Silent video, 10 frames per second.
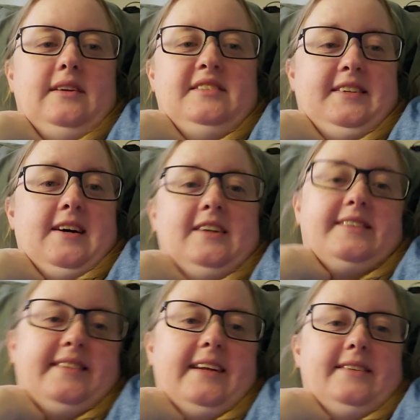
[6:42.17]
is a
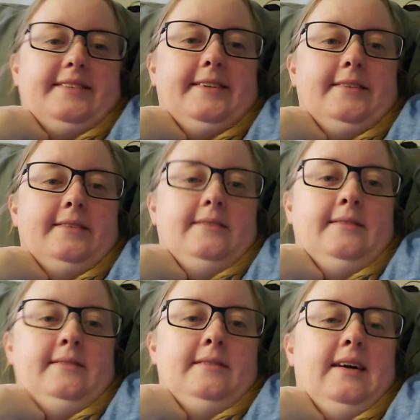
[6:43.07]
godsend.
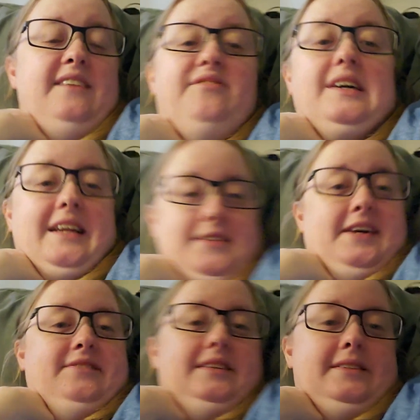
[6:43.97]
I fucking
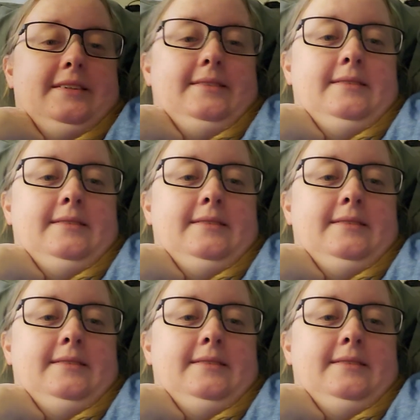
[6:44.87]
love it.